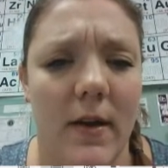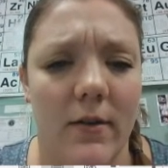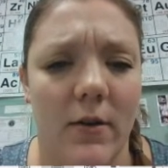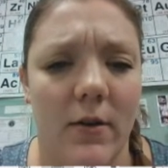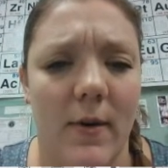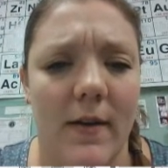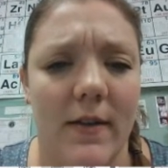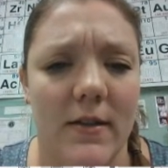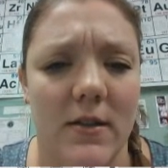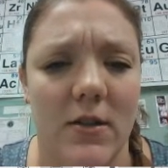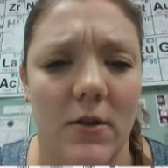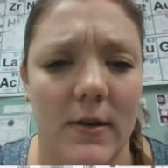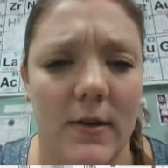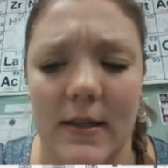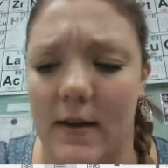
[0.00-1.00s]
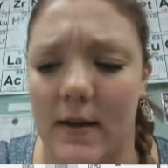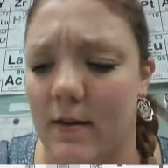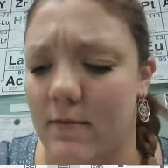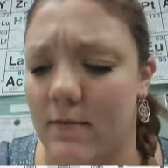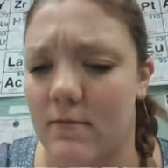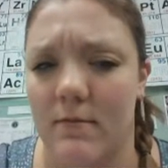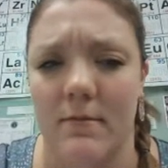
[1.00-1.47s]
I don't know why this 2 is
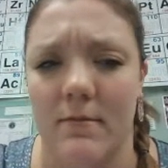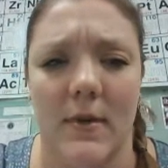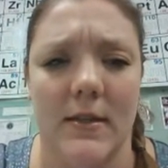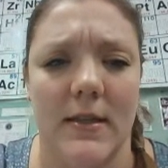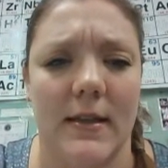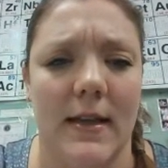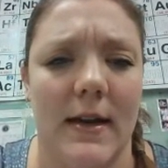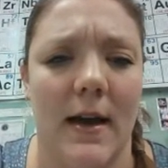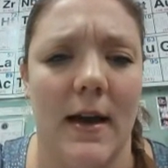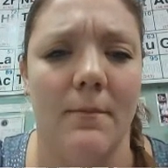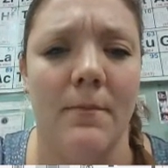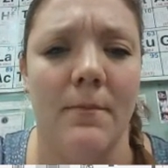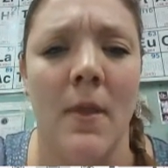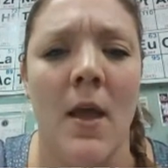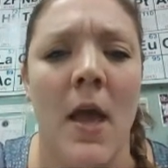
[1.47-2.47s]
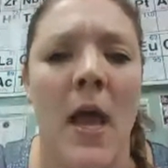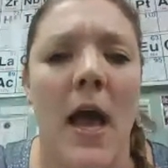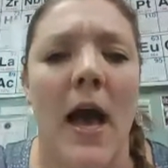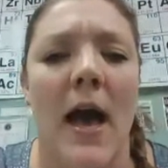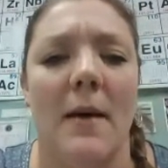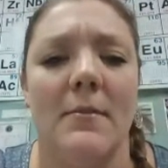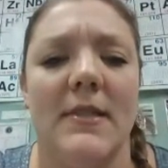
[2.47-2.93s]
here. I'm going to take that out.
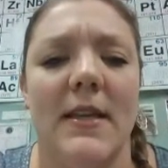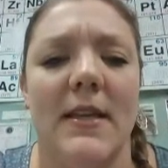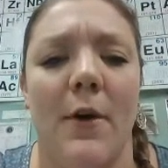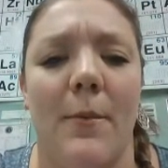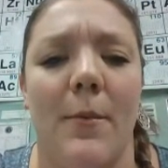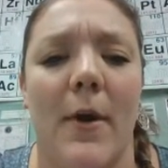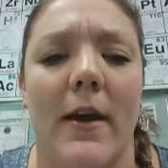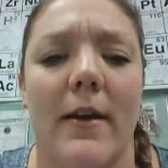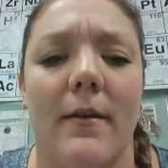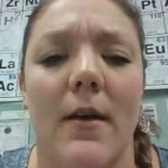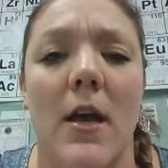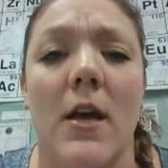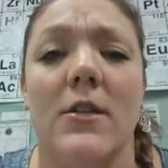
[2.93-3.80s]
C rubric.